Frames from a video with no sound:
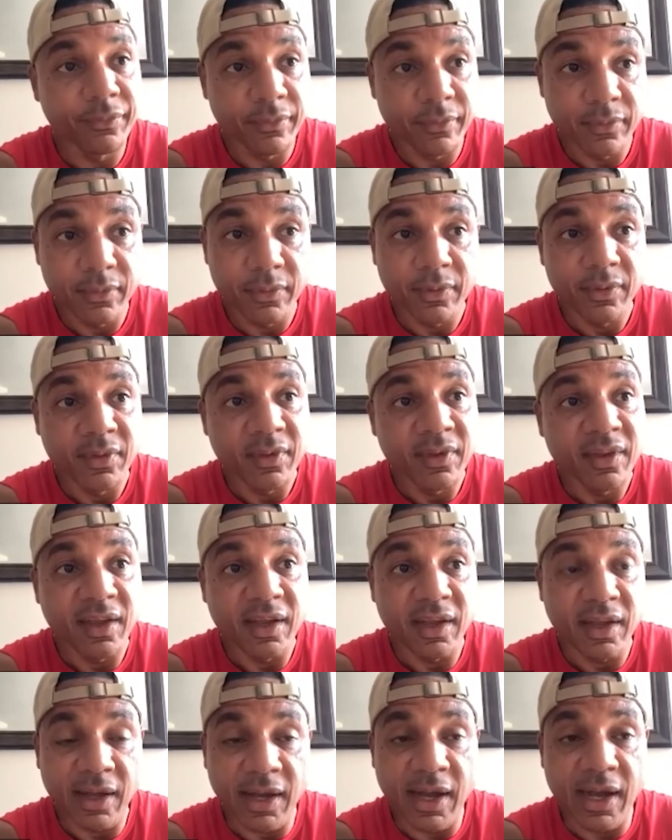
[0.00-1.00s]

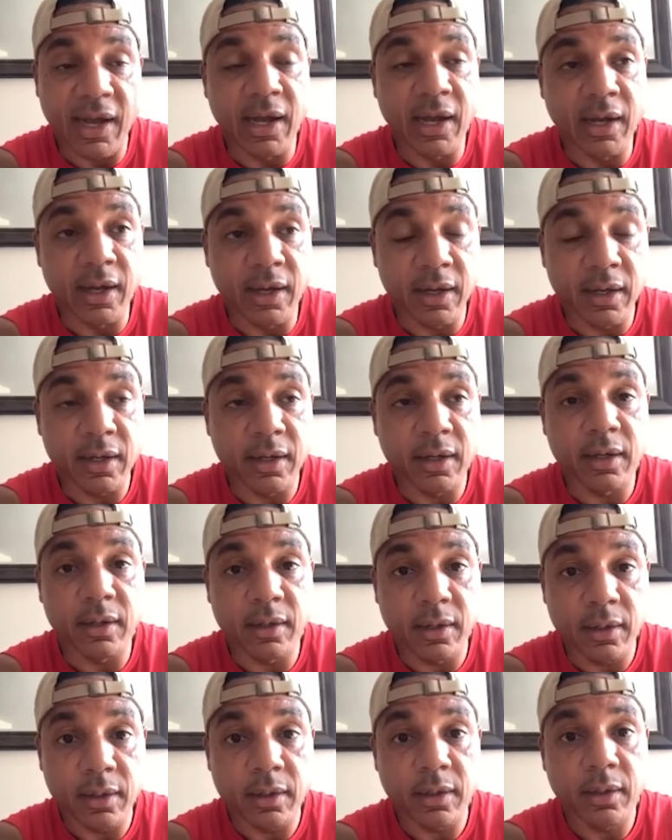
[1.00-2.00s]

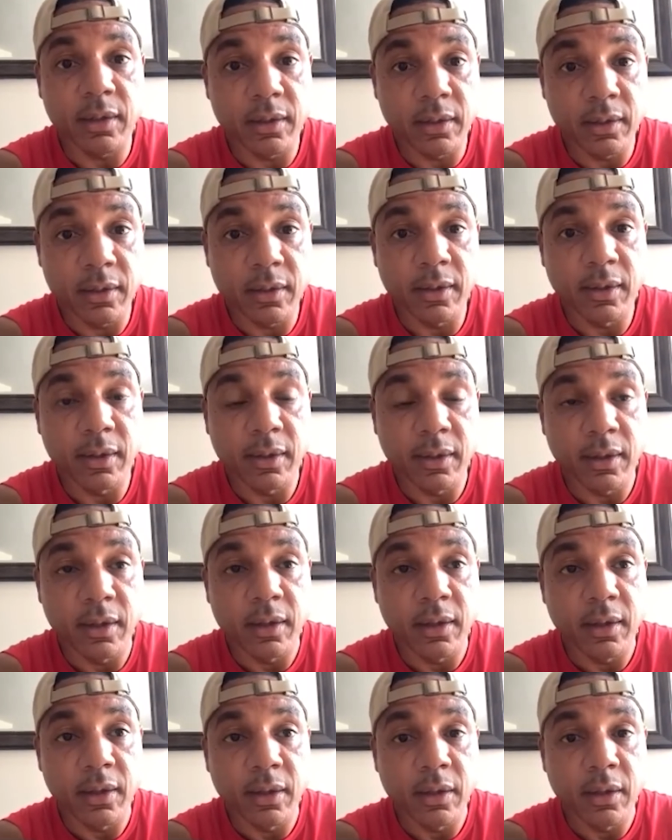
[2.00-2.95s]
(not speaking)